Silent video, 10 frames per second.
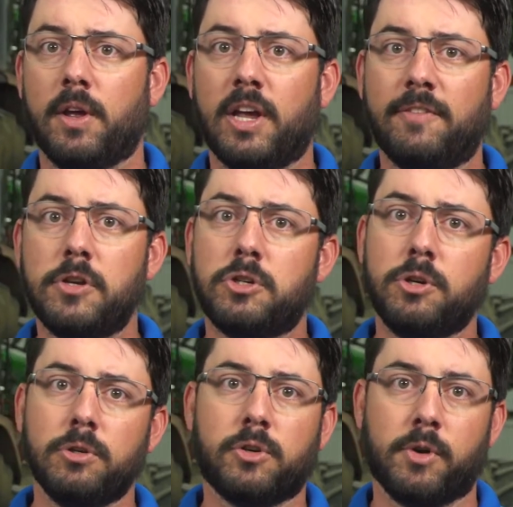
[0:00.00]
If you
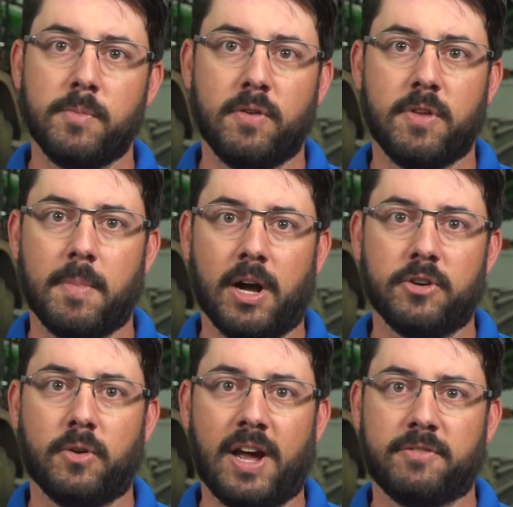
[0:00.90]
choose to remove the
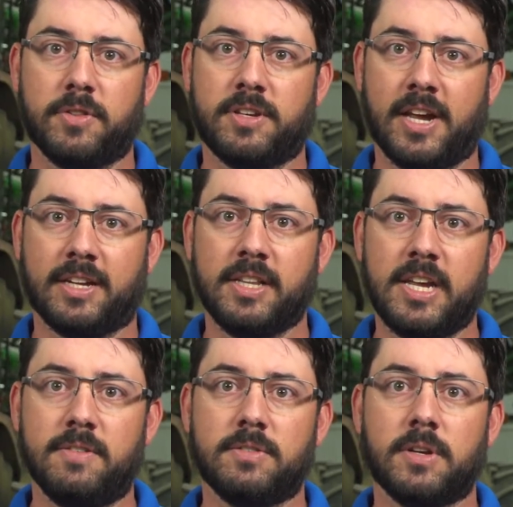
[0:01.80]
module after the tech
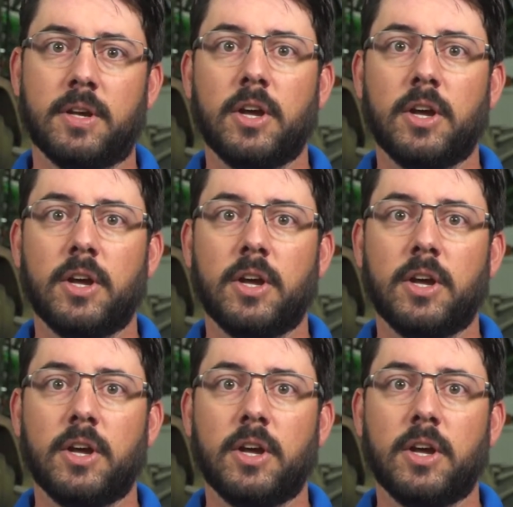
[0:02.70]
leaves,